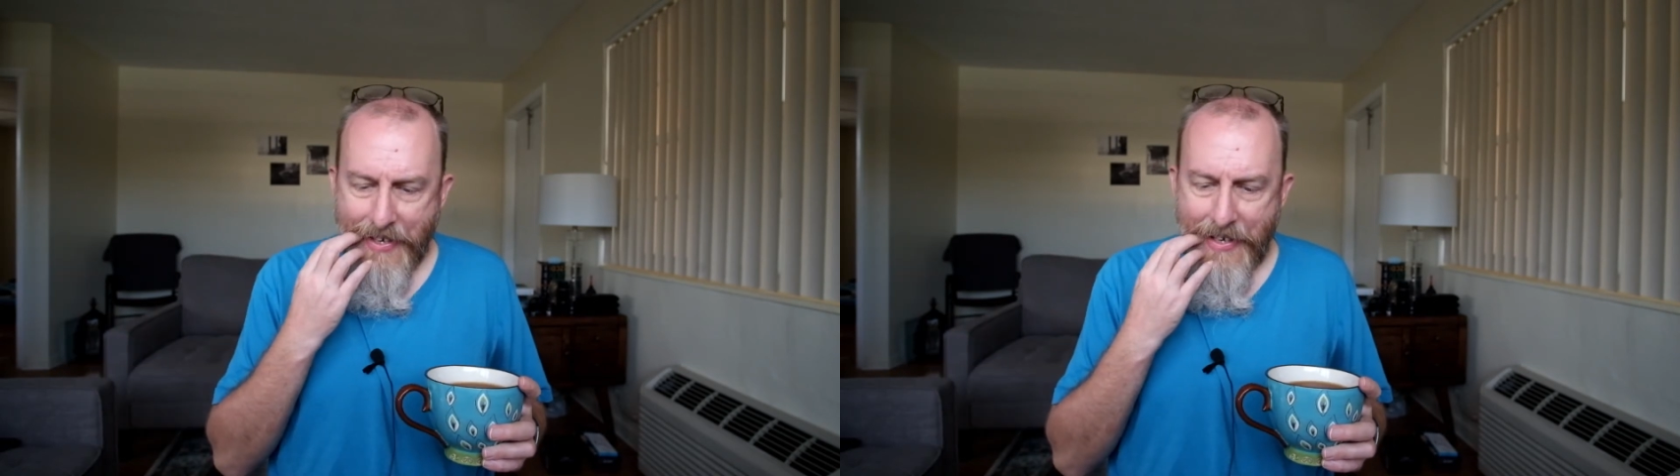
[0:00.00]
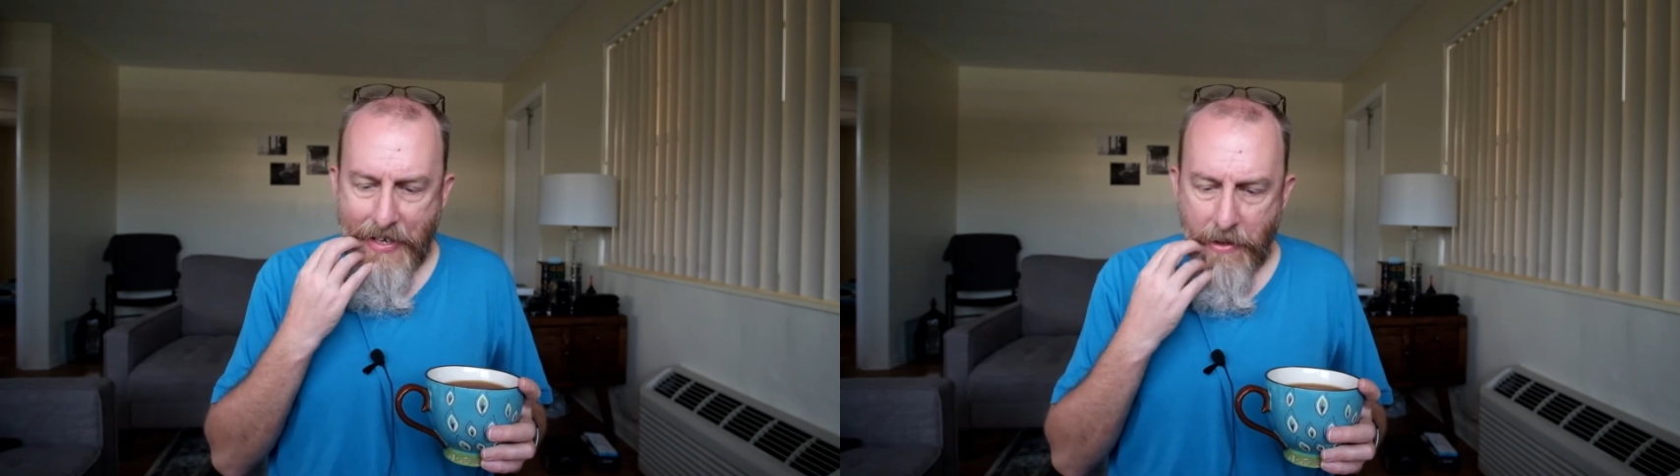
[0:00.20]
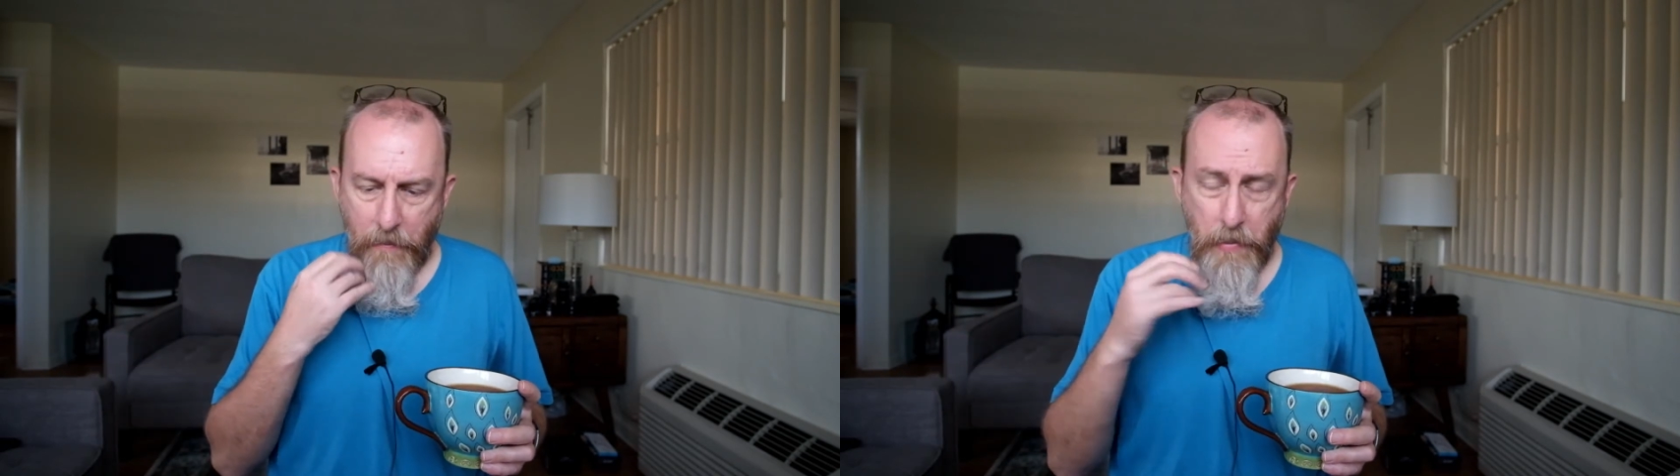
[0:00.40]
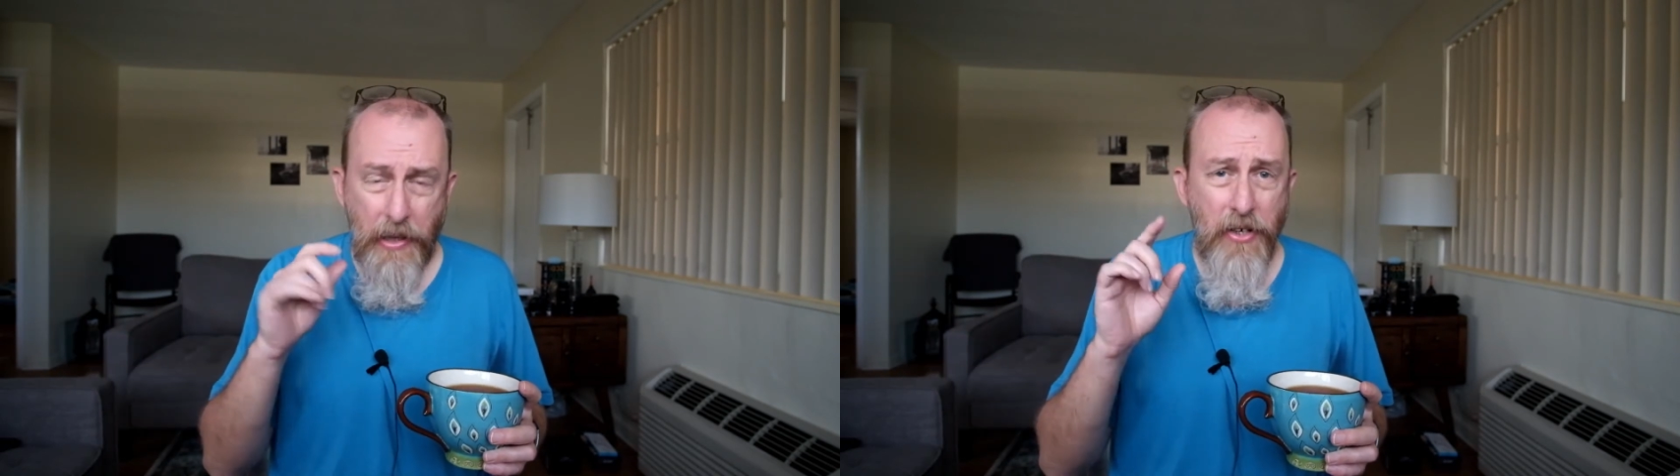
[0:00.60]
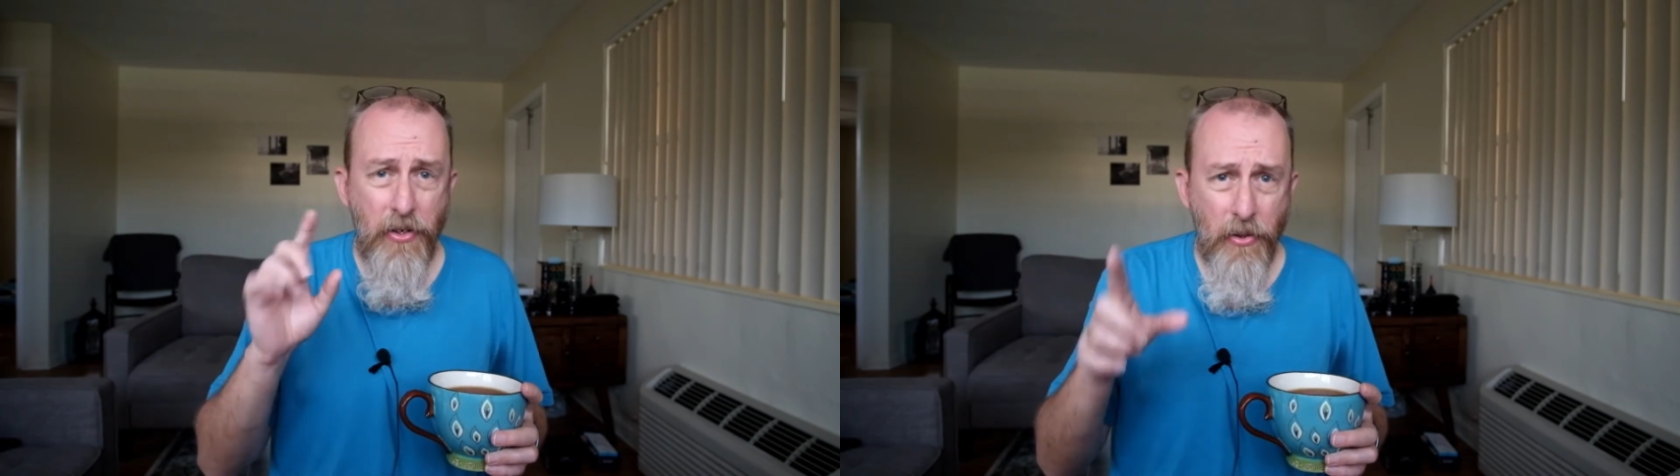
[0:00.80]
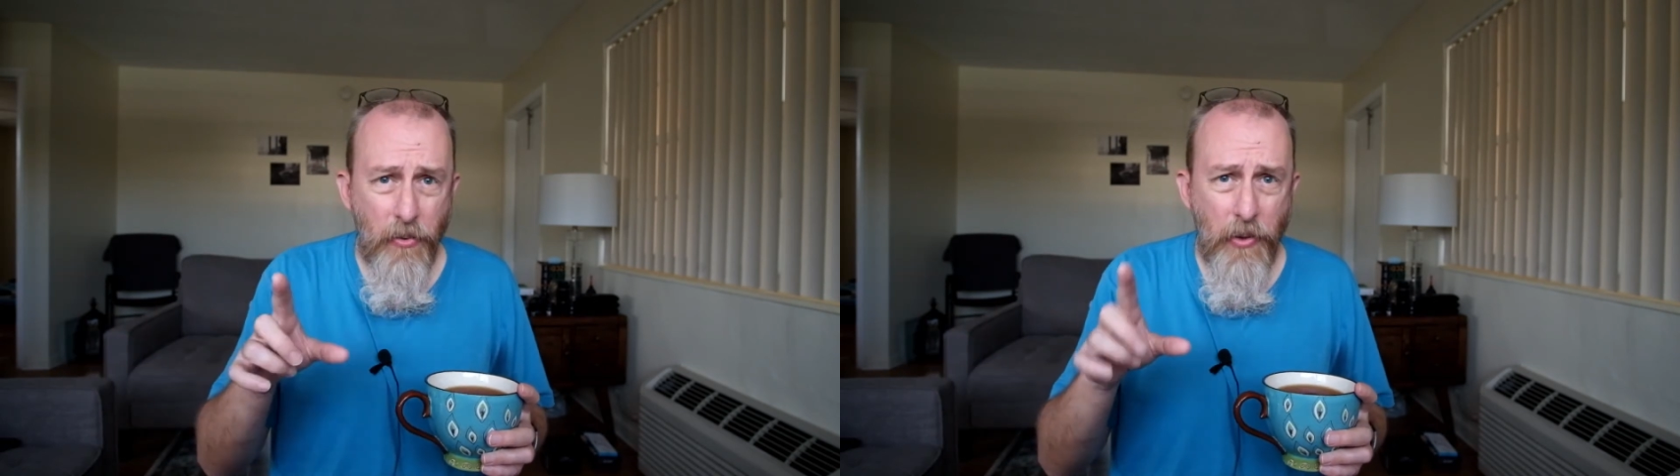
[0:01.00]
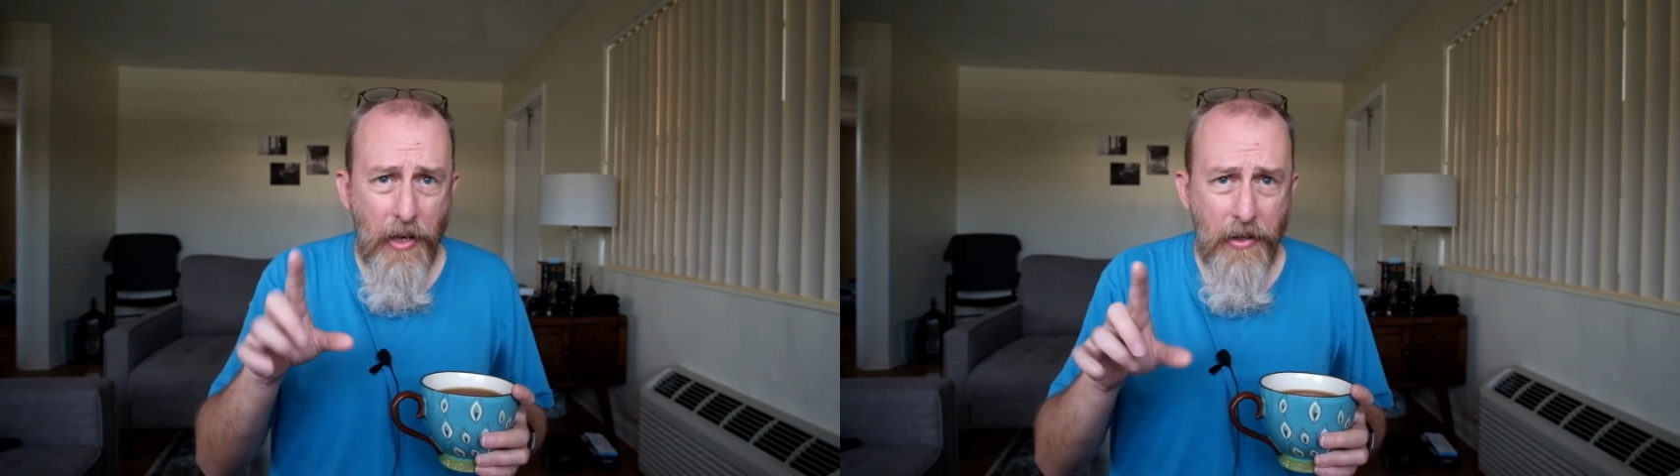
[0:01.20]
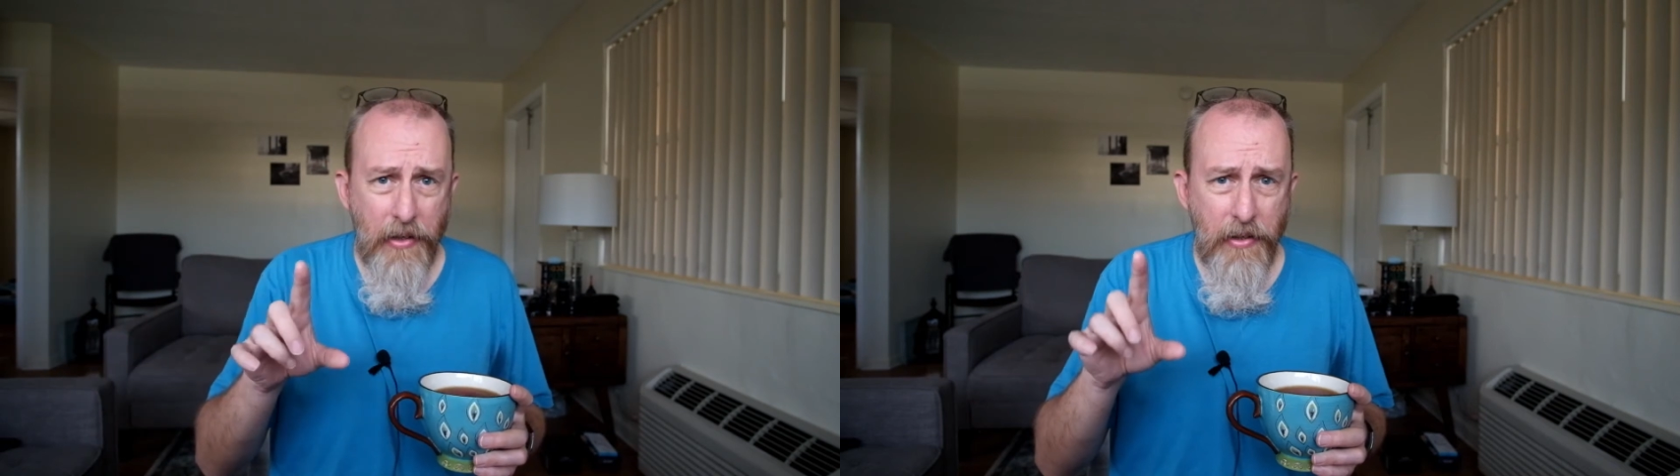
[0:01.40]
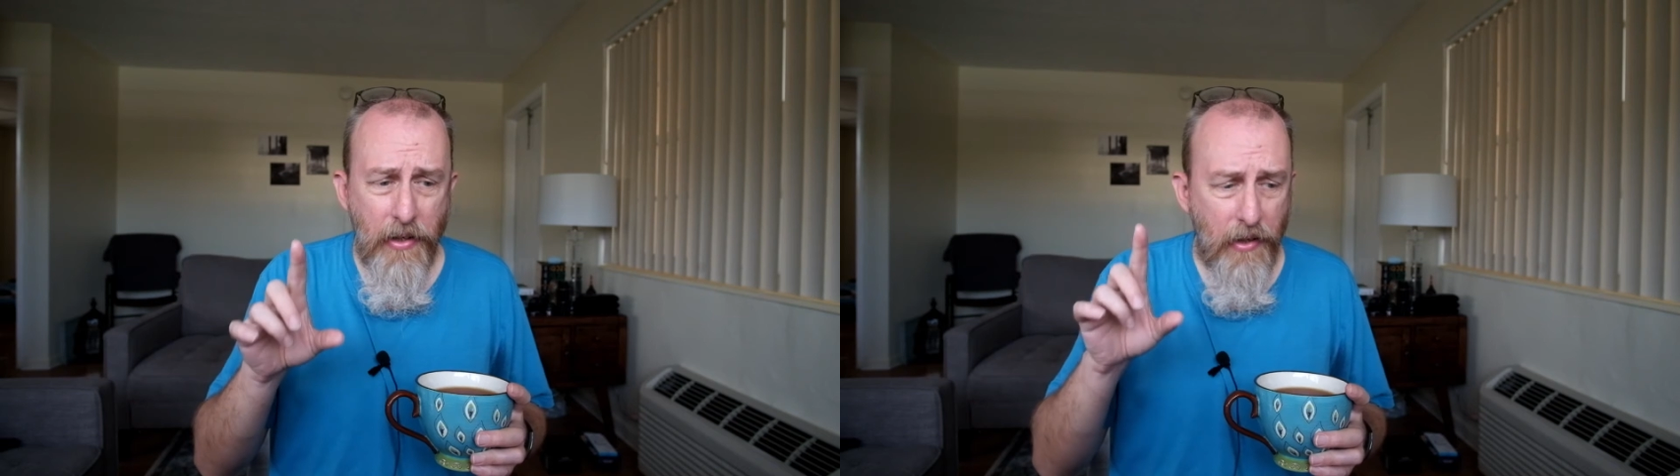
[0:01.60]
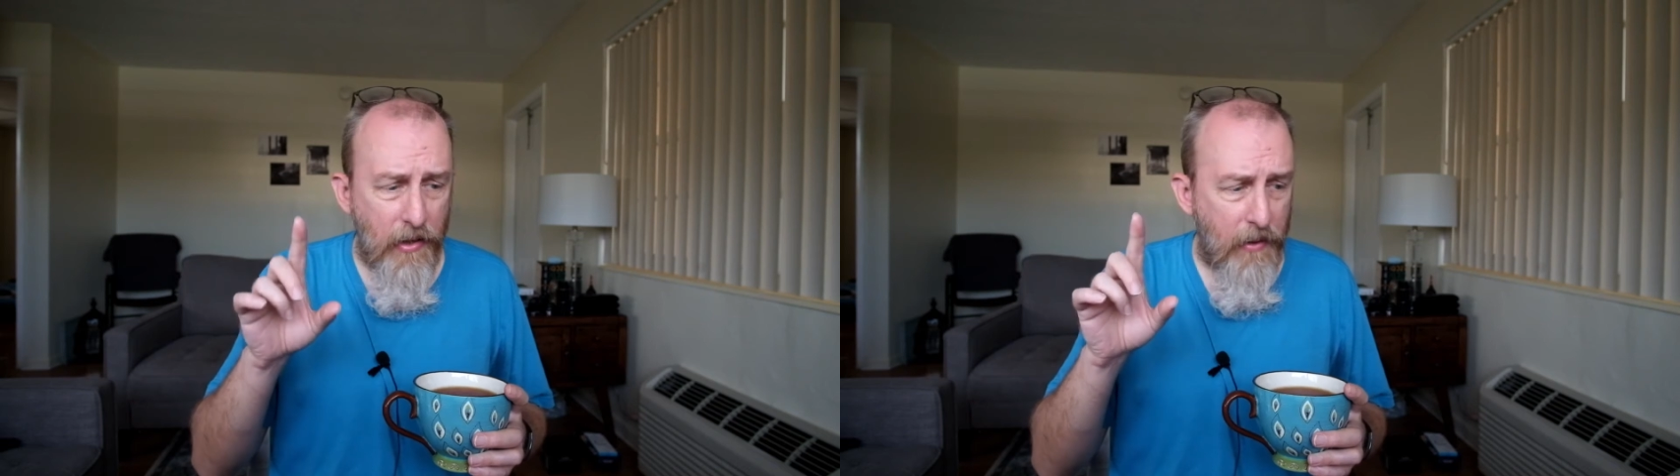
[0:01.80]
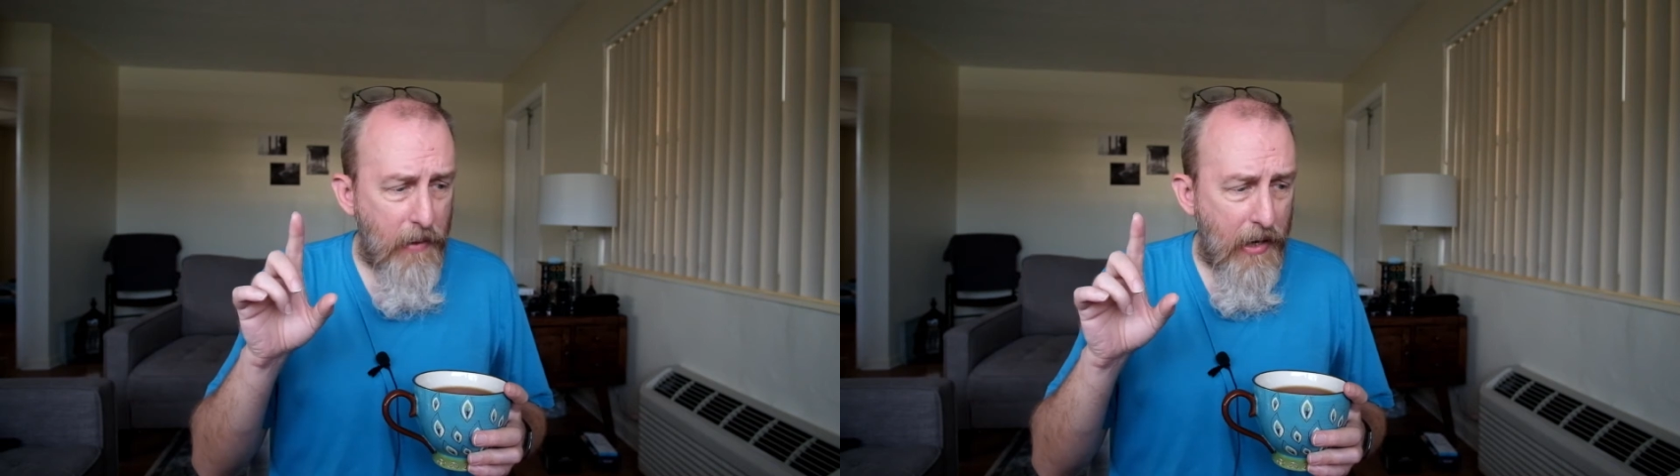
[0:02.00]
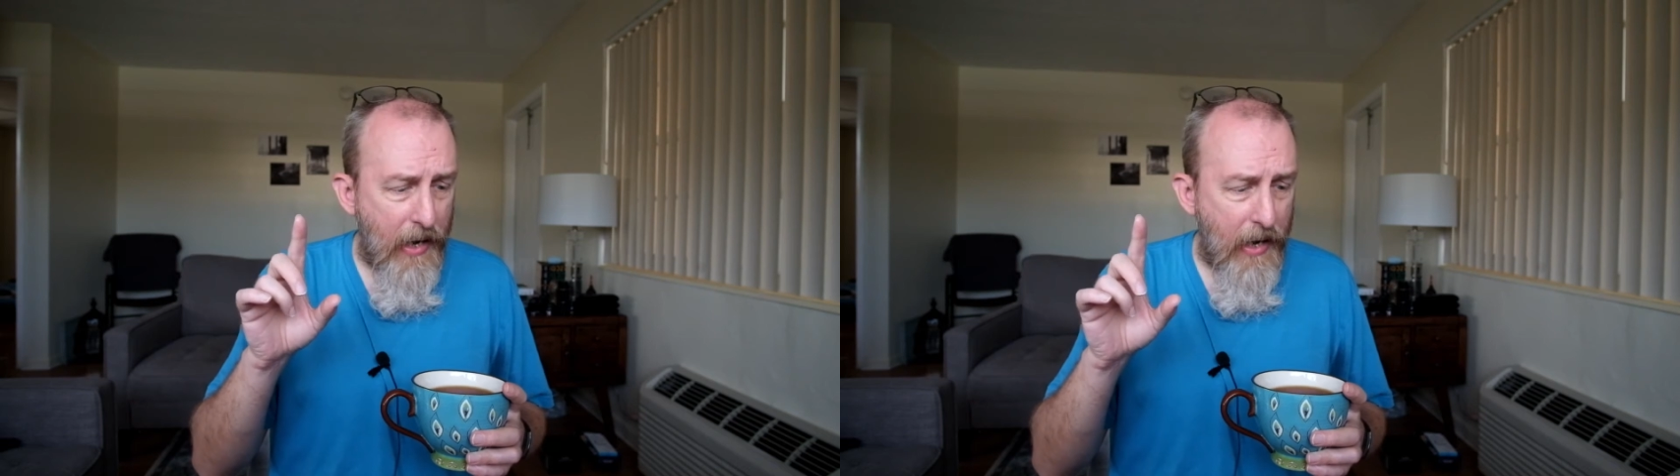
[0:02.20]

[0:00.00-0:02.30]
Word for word: Um, but I knew that um,